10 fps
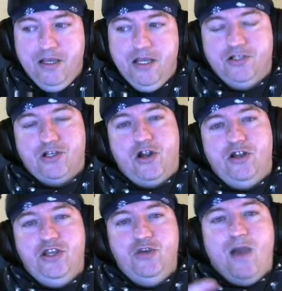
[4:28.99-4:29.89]
It's a card
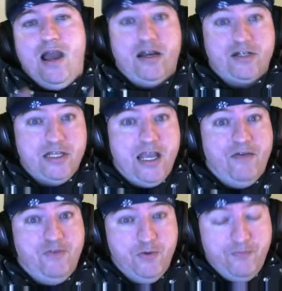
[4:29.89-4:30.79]
that you actually have
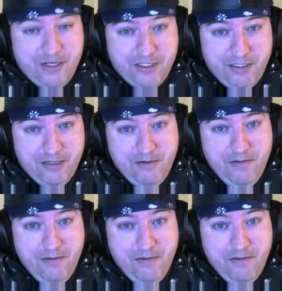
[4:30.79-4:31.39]
to invest in.